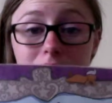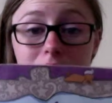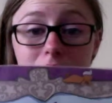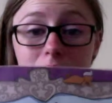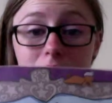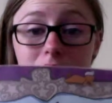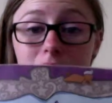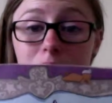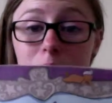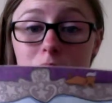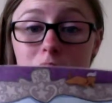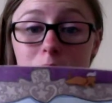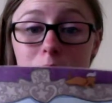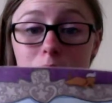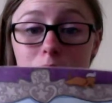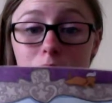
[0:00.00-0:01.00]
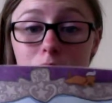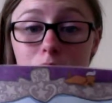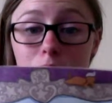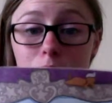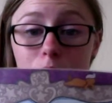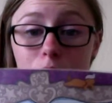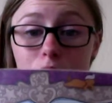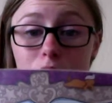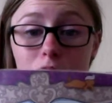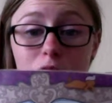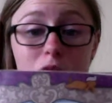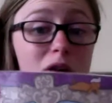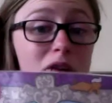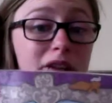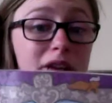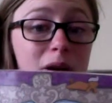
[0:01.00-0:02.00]
So this week we've gone for The
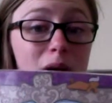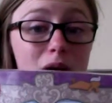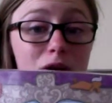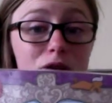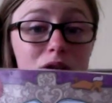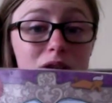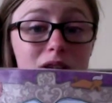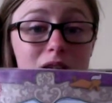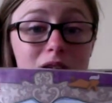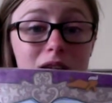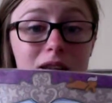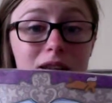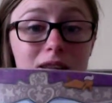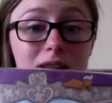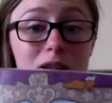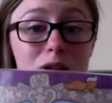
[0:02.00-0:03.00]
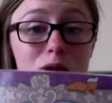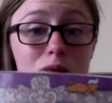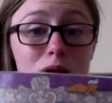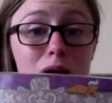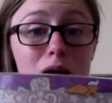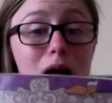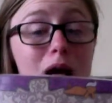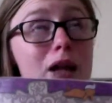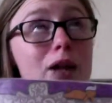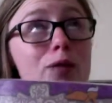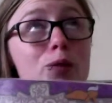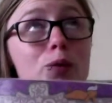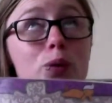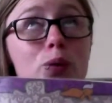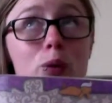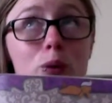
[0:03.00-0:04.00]
Fairy Tale Hairdresser and Cinderella, and of
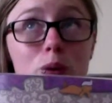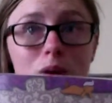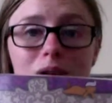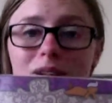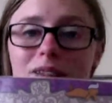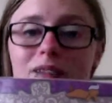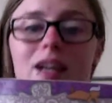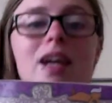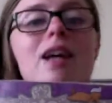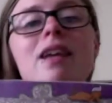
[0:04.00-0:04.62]
course